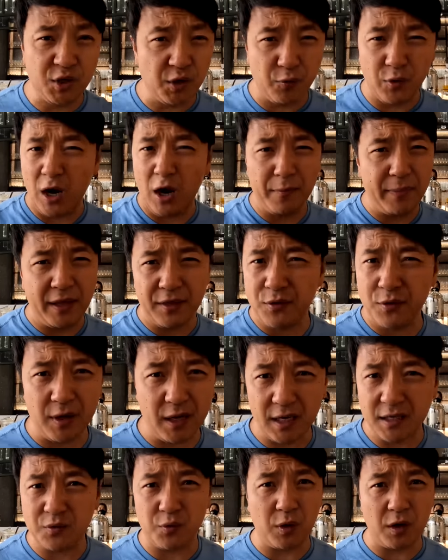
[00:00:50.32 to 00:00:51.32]
I'm sure we all been
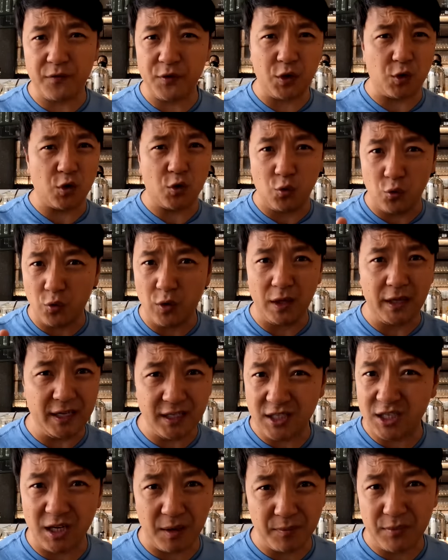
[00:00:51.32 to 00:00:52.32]
through this whenever you're
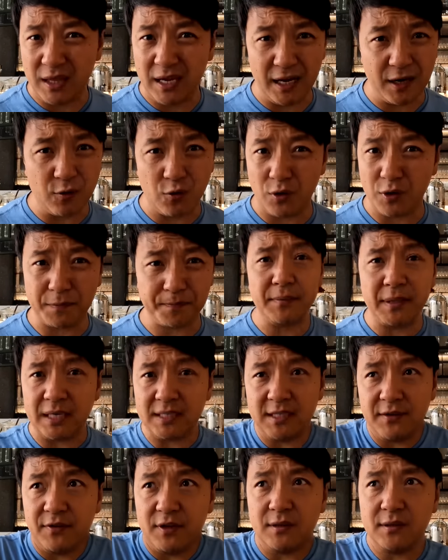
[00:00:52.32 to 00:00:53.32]
Googling something or
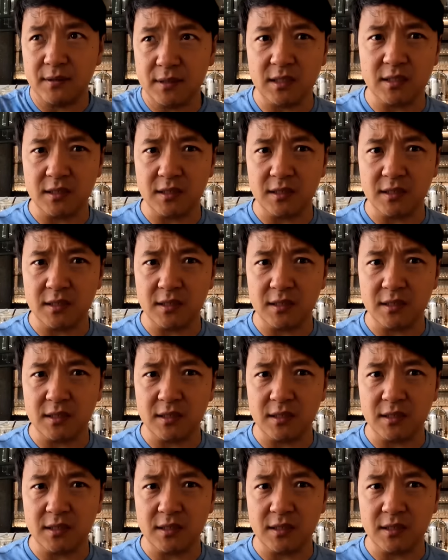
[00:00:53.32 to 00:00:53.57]
sometimes even